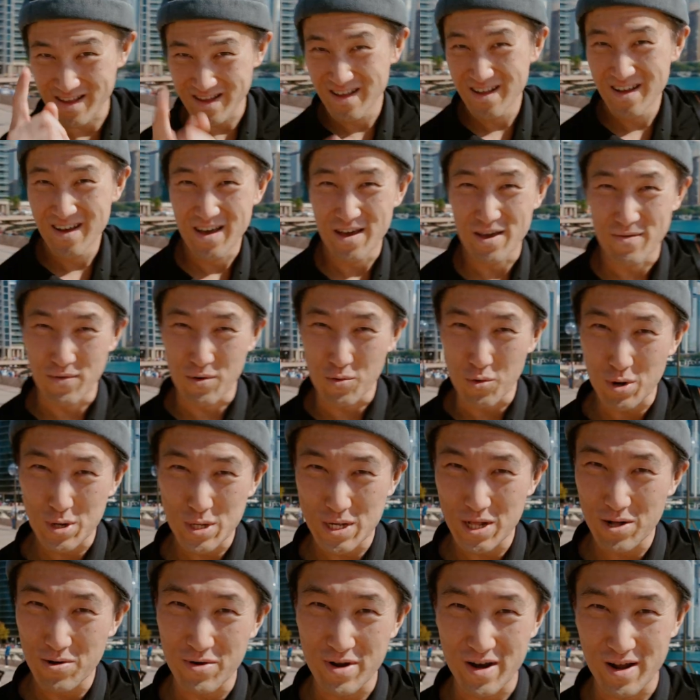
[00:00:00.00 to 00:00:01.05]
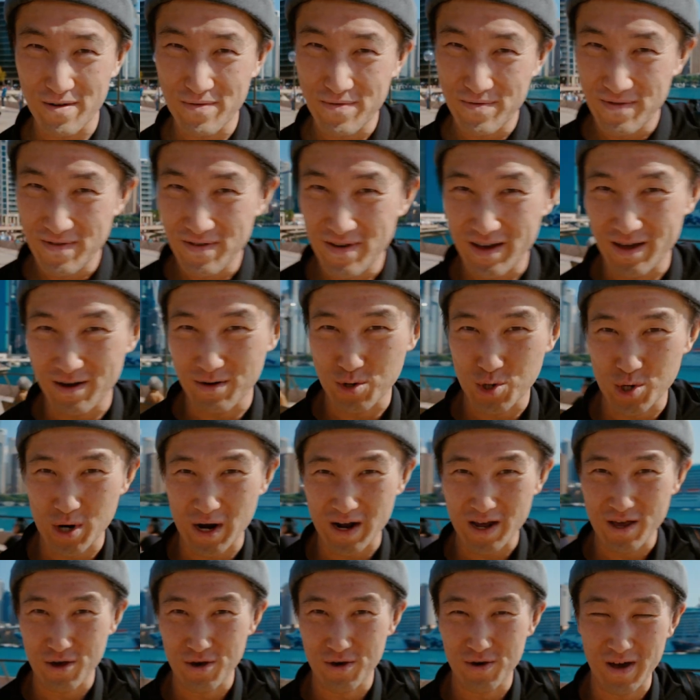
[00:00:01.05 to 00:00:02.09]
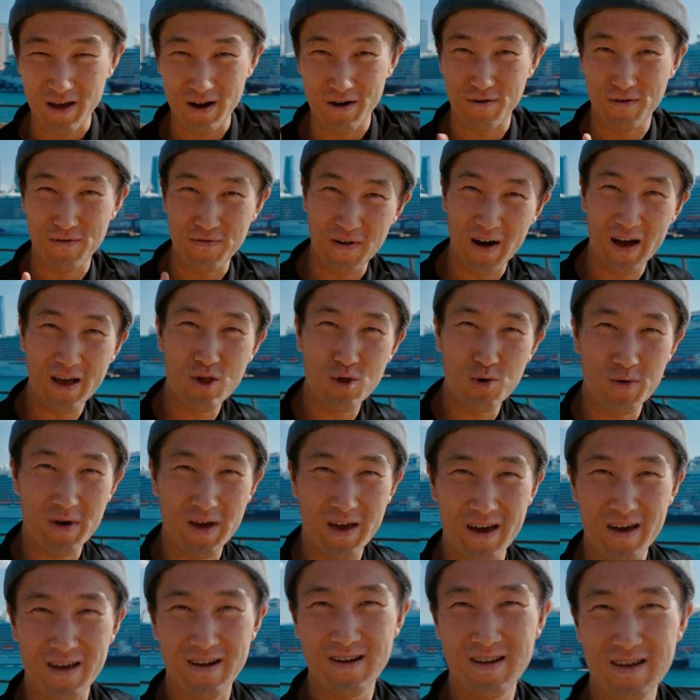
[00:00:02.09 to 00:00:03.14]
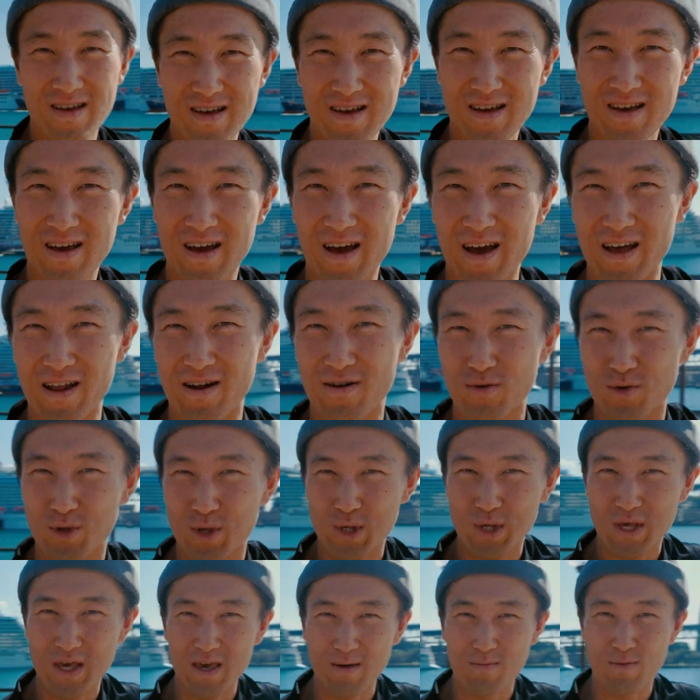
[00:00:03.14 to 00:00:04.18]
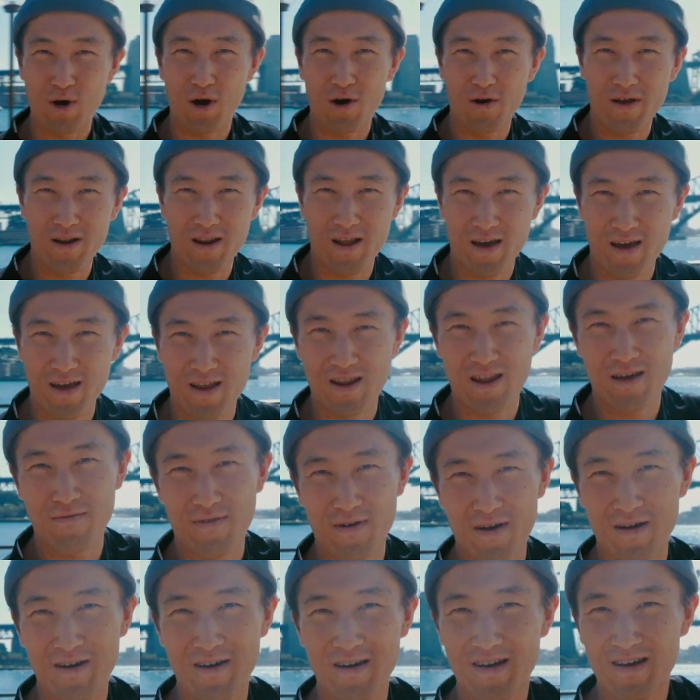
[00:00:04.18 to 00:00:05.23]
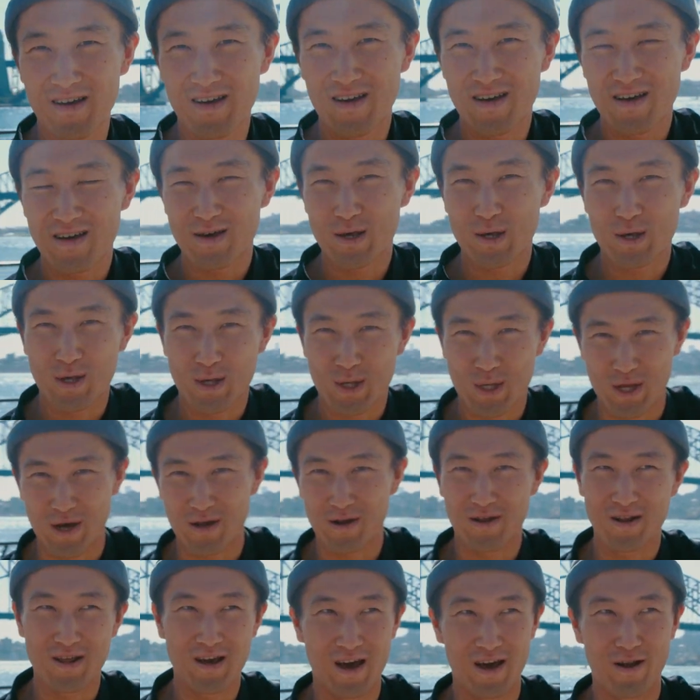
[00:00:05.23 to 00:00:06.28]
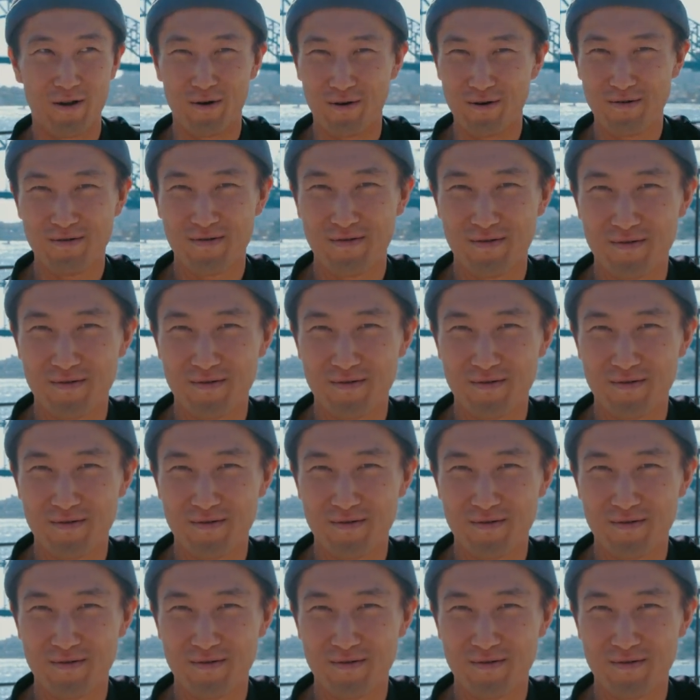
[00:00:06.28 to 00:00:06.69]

The Pocket 3's face tracking allows me to move around the scene and have the camera move with me, keeping me